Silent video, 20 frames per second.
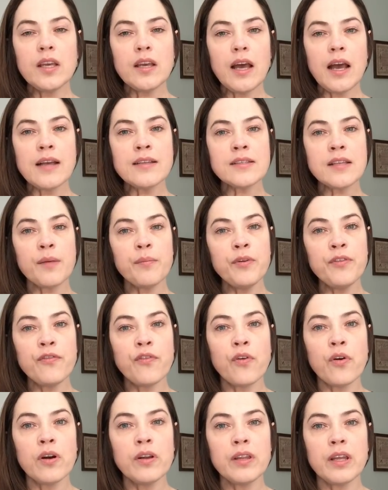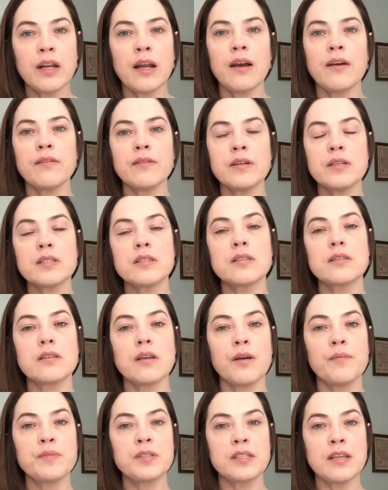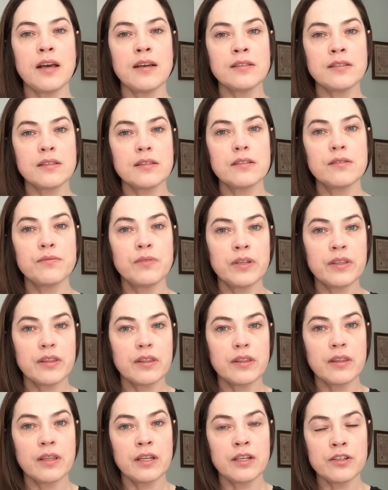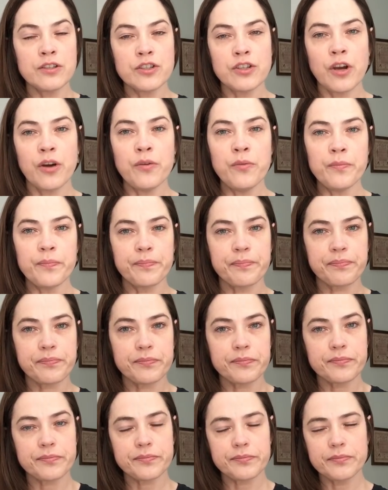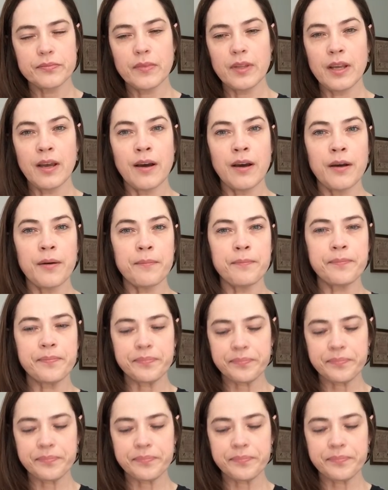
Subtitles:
I said before that I was obsessed with Linda Jo. I